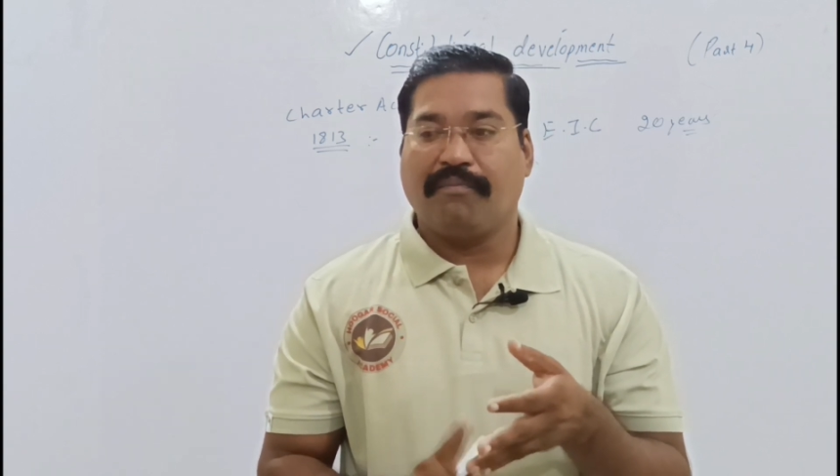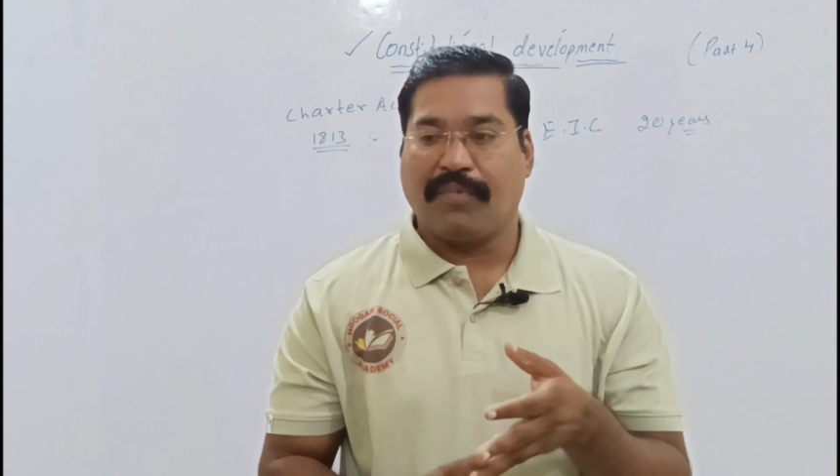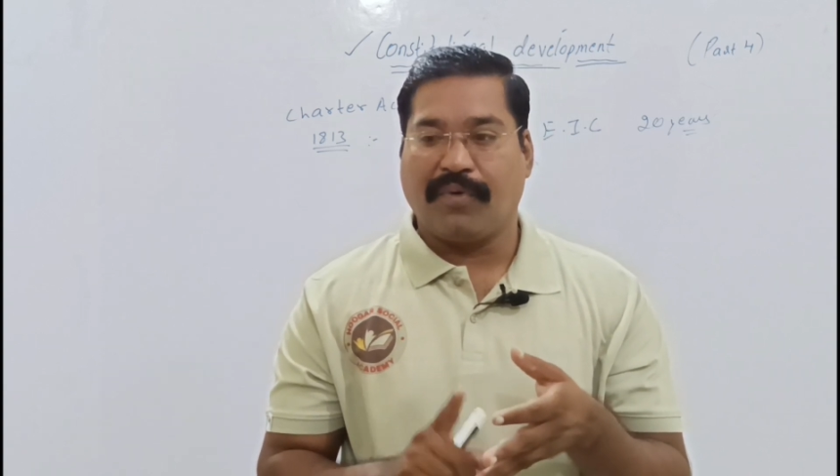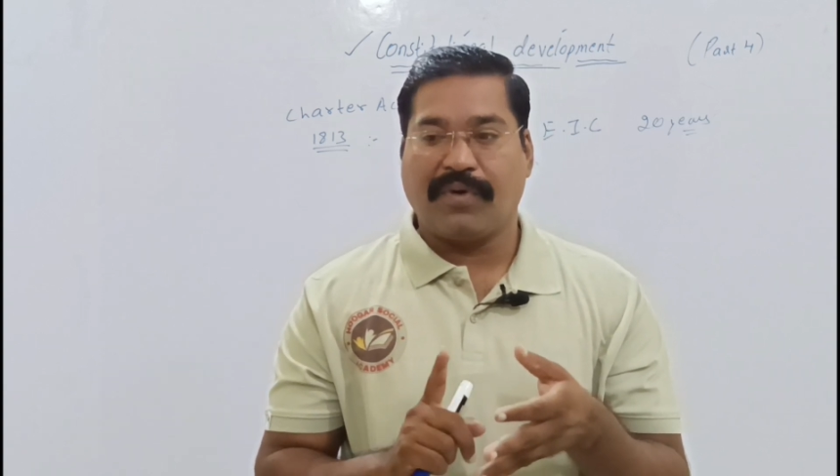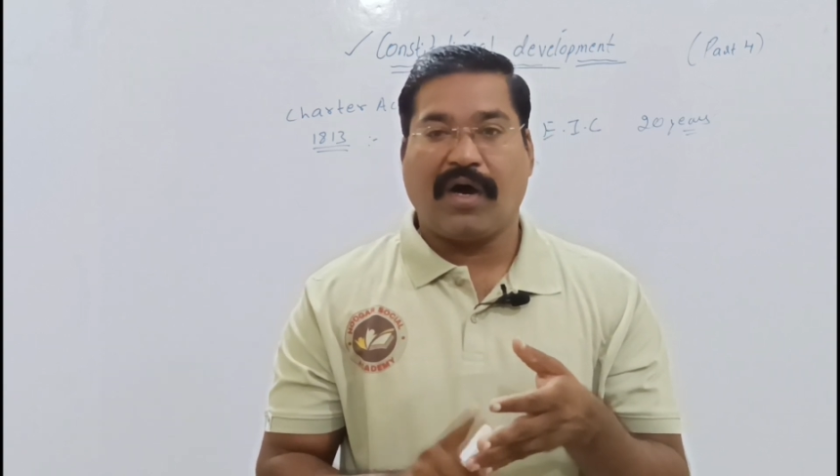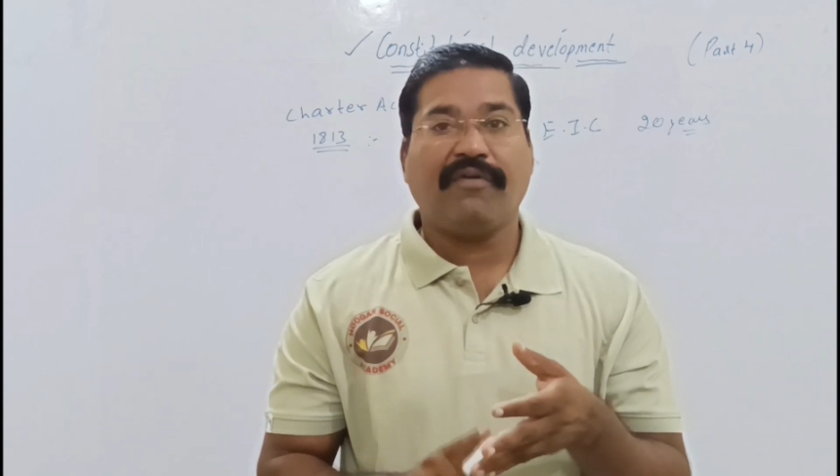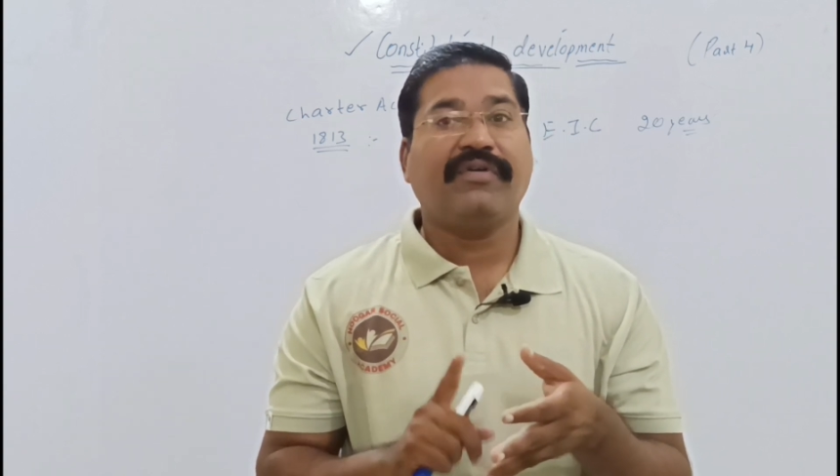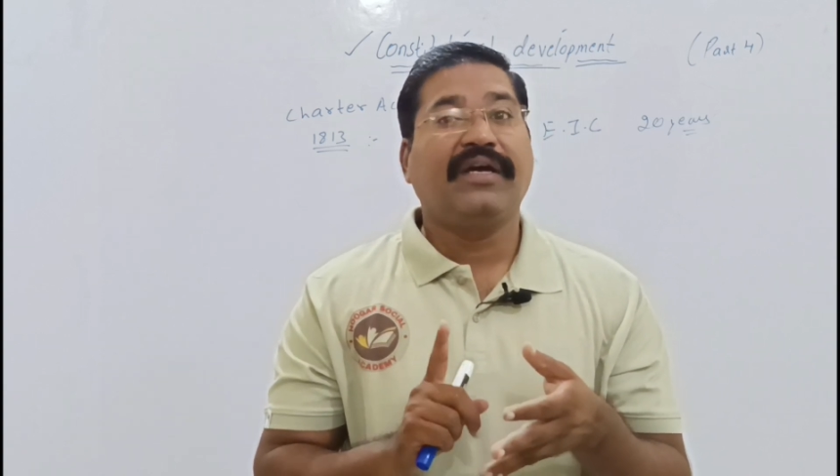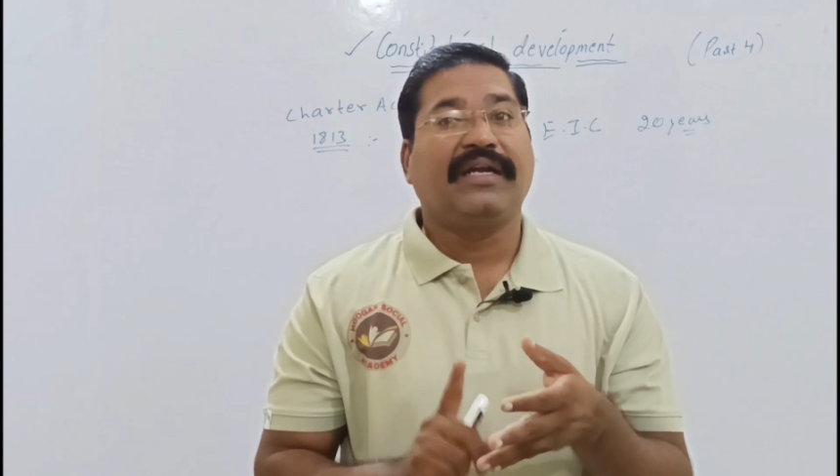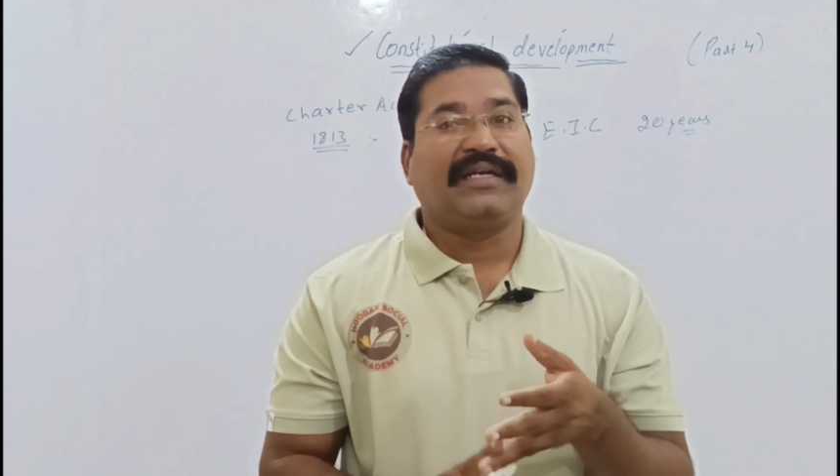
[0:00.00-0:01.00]
Board
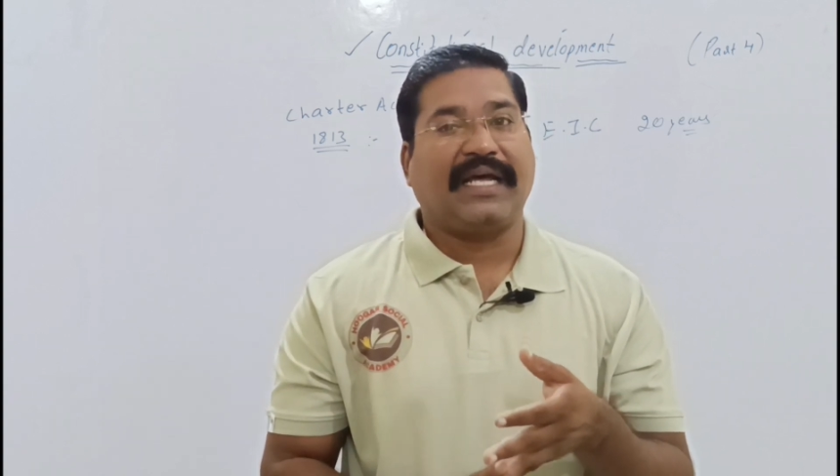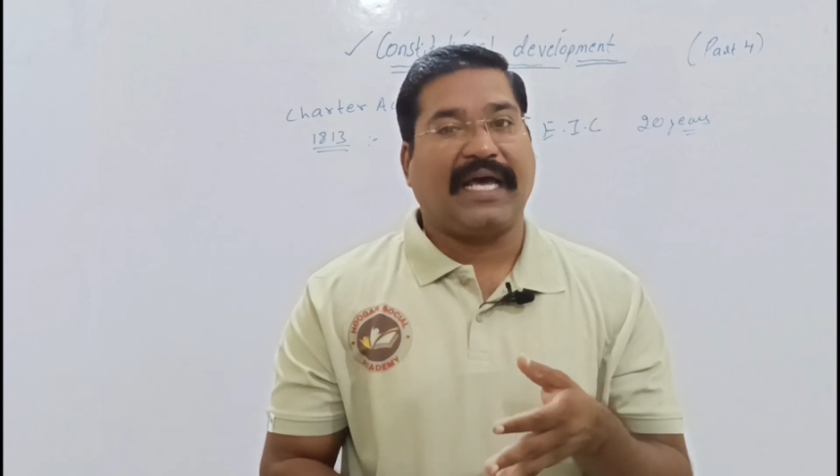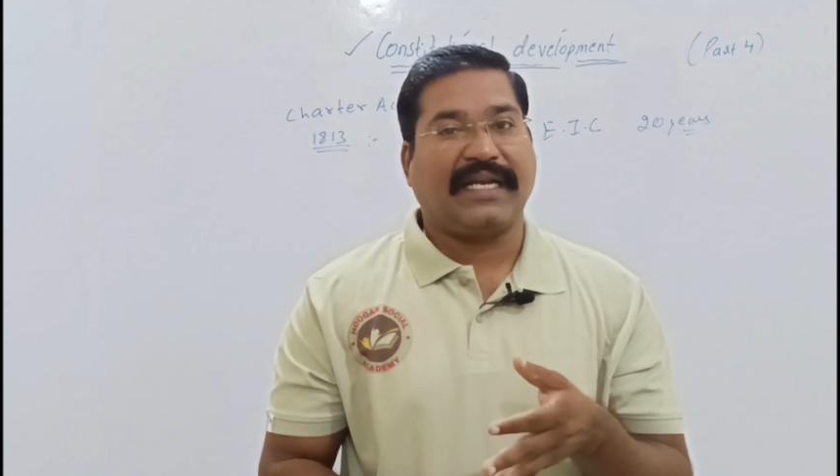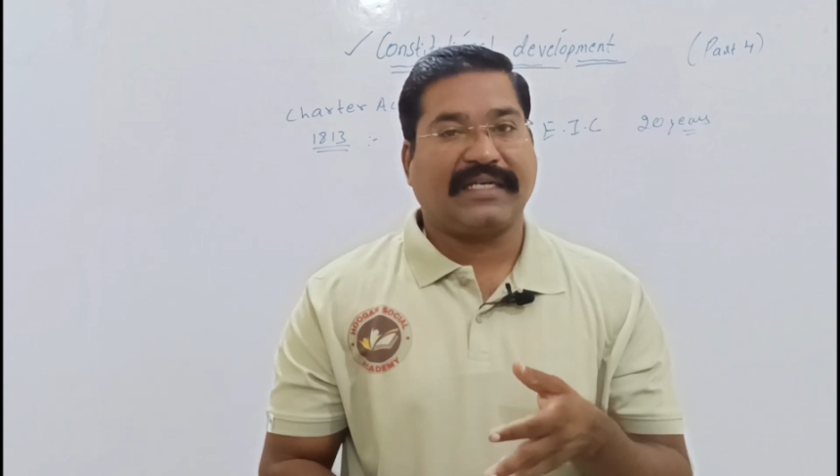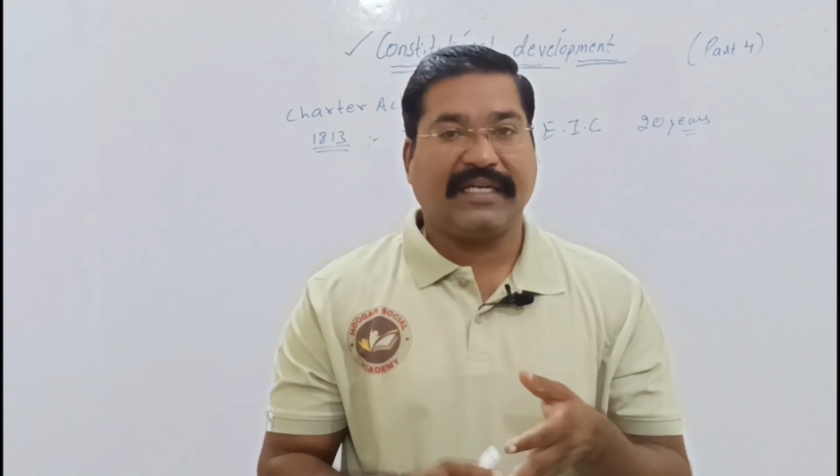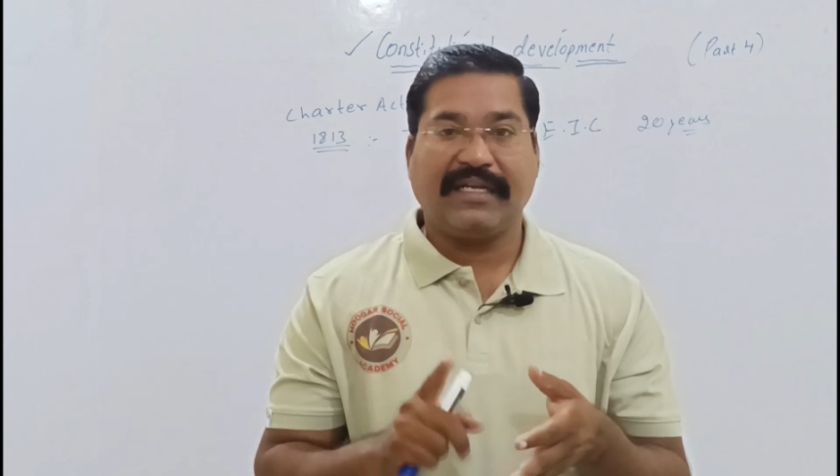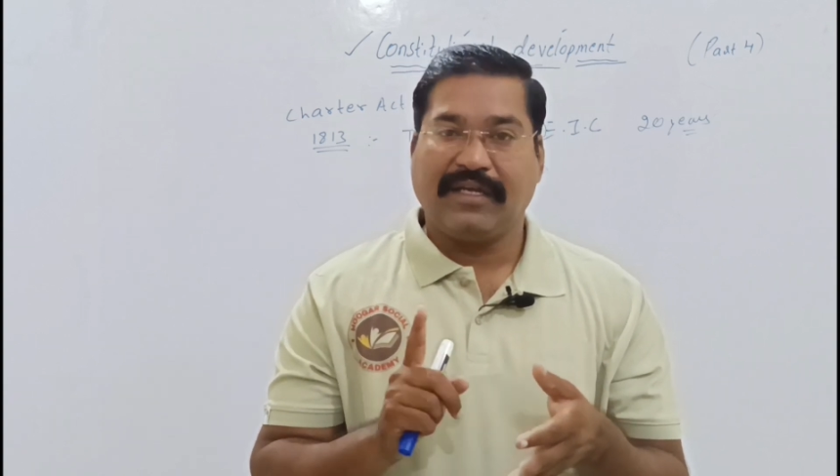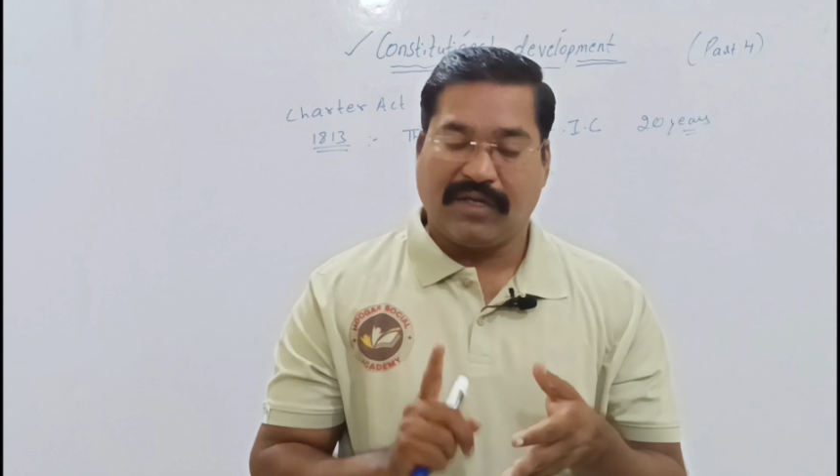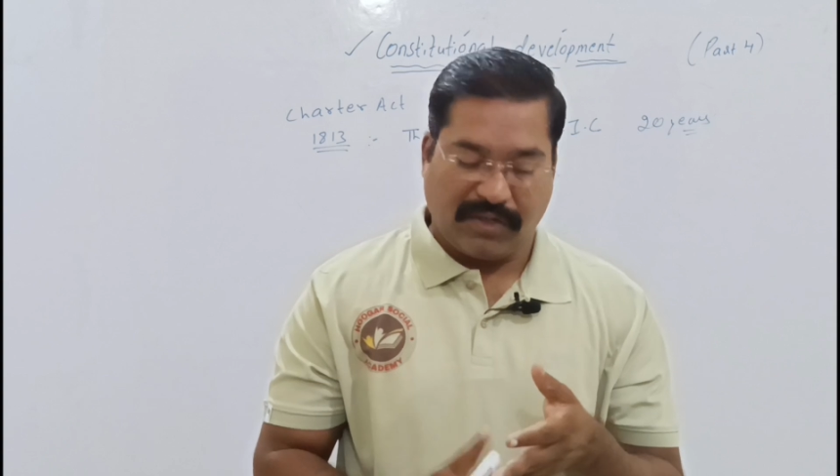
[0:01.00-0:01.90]
of director